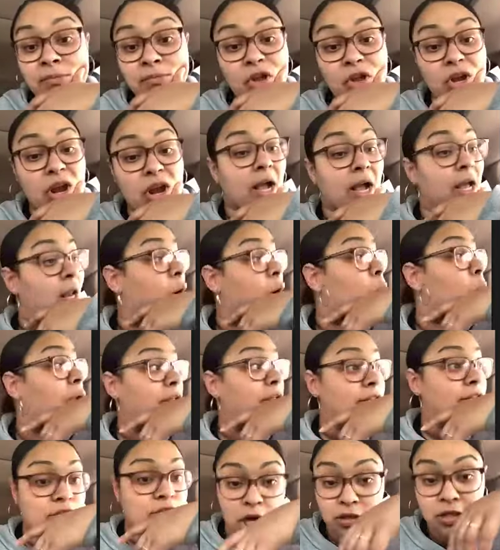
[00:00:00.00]
You're not gonna wanna
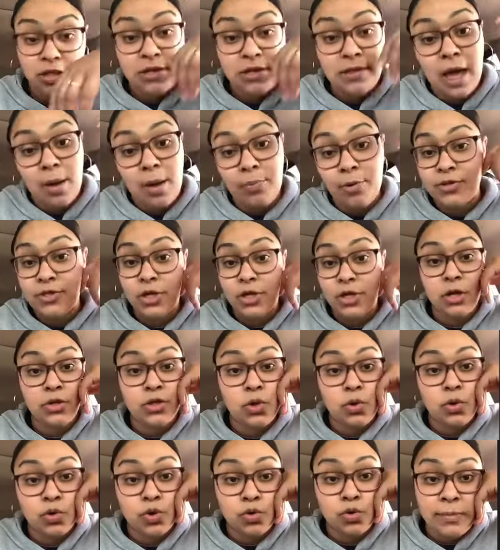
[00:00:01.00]
talk to that person on
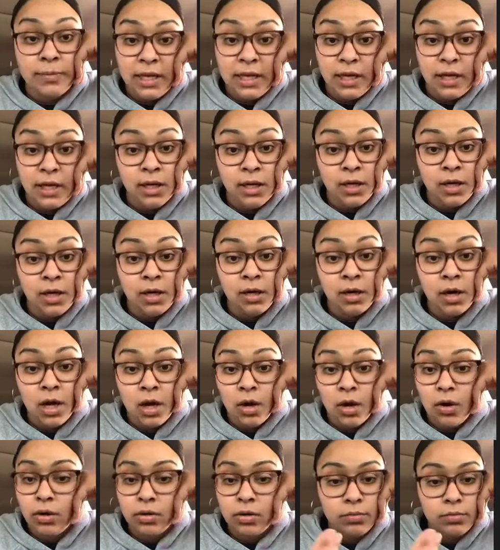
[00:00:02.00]
social media
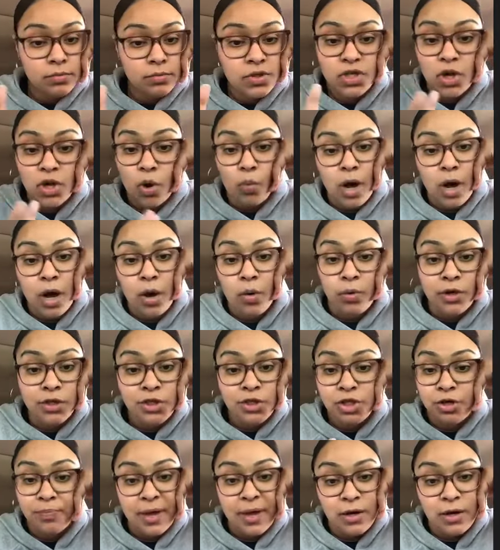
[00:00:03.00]
so what? What's
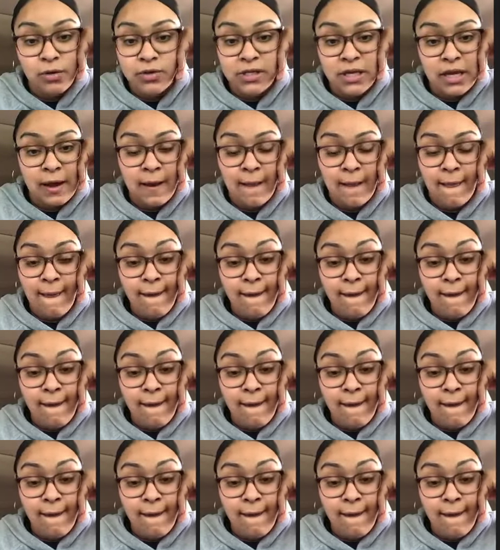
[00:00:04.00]
your penalty?